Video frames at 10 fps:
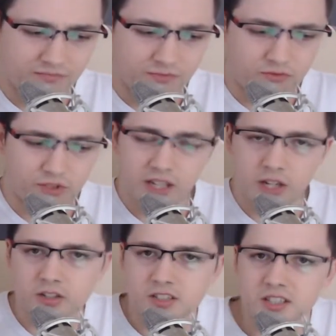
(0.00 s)
really
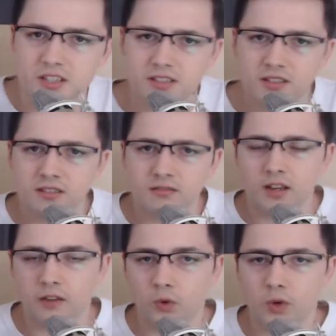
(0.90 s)
good season.
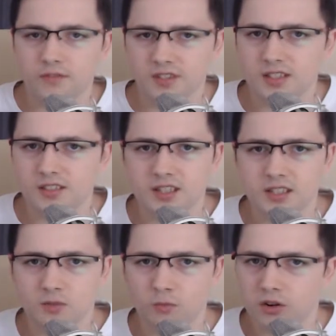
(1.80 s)
If you haven't seen
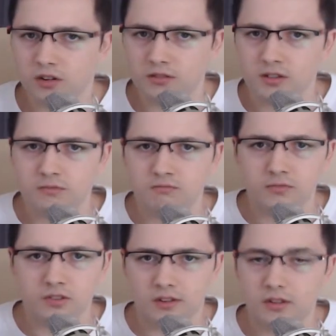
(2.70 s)
season 1,
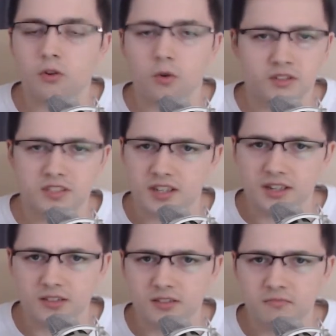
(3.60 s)
go and see
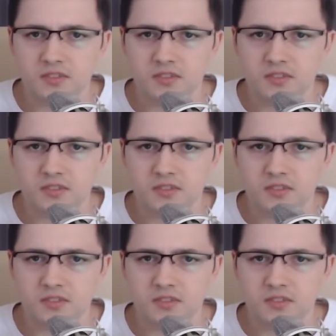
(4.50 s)
it.